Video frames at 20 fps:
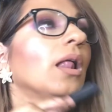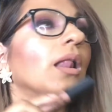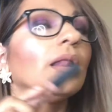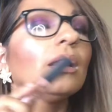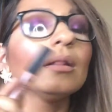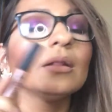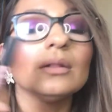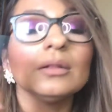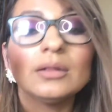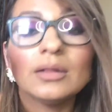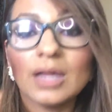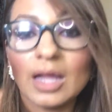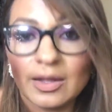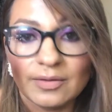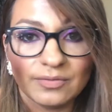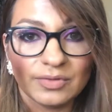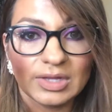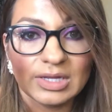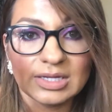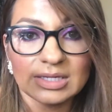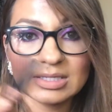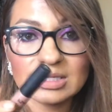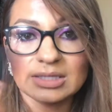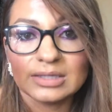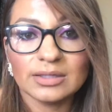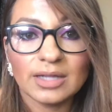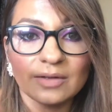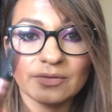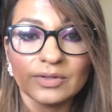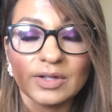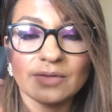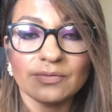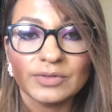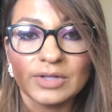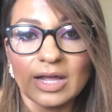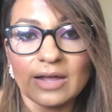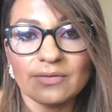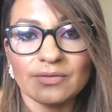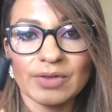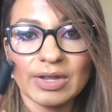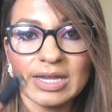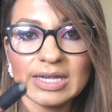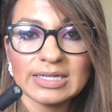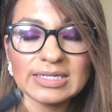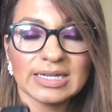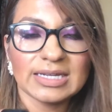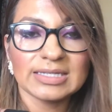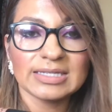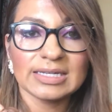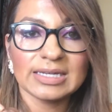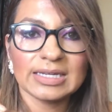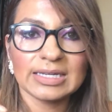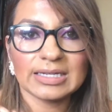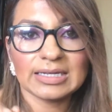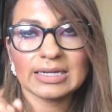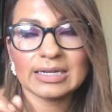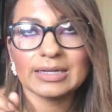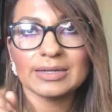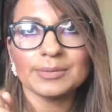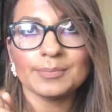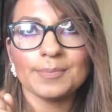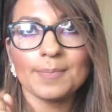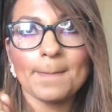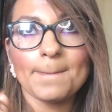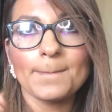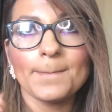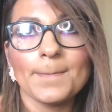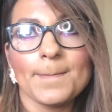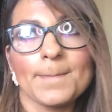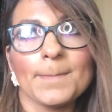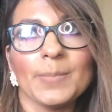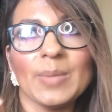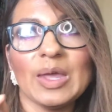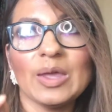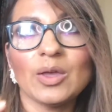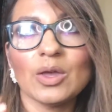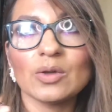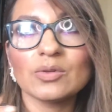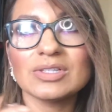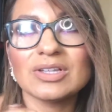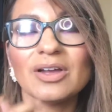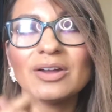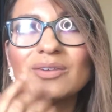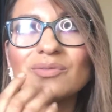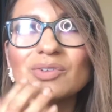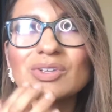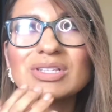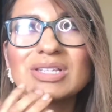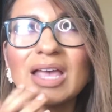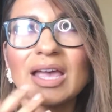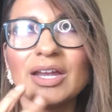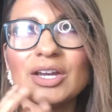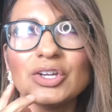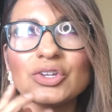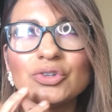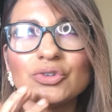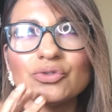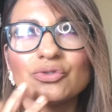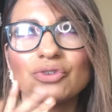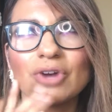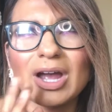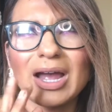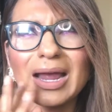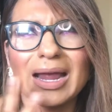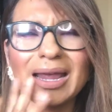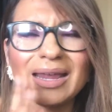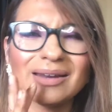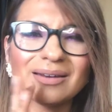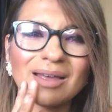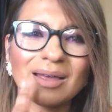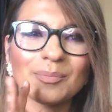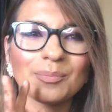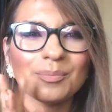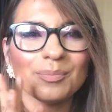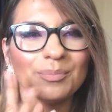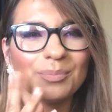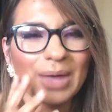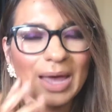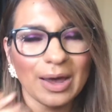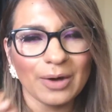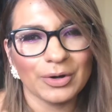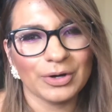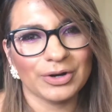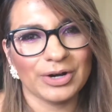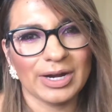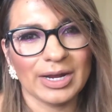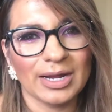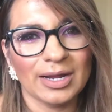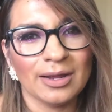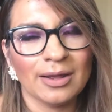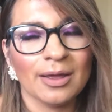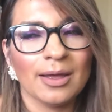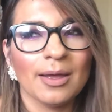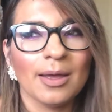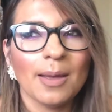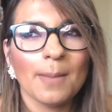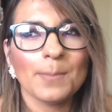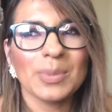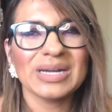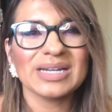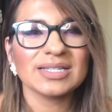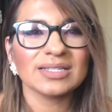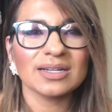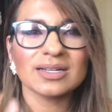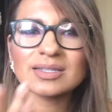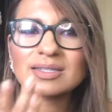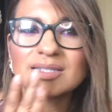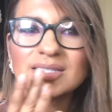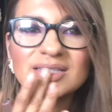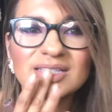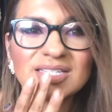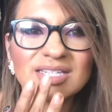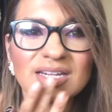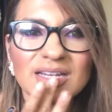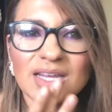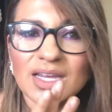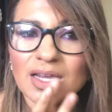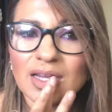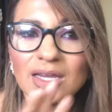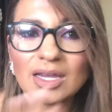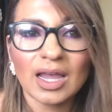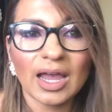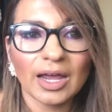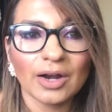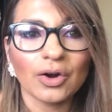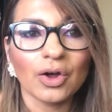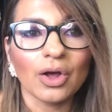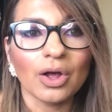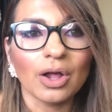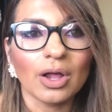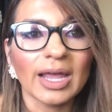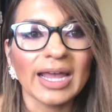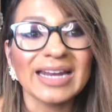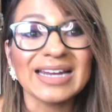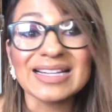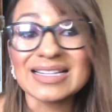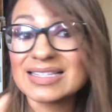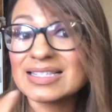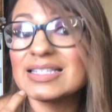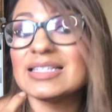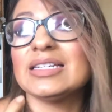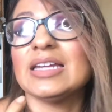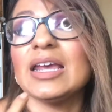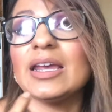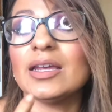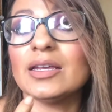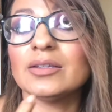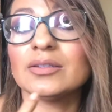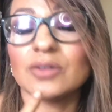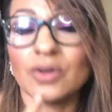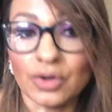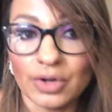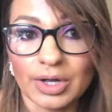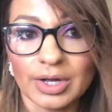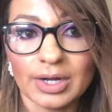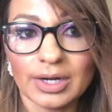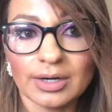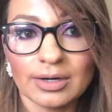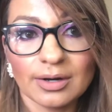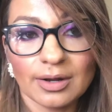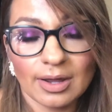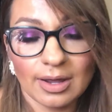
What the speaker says: Love this. Love. It goes on, it feels kind of dry, not powdery, but it's not sticky at all, and it stays on.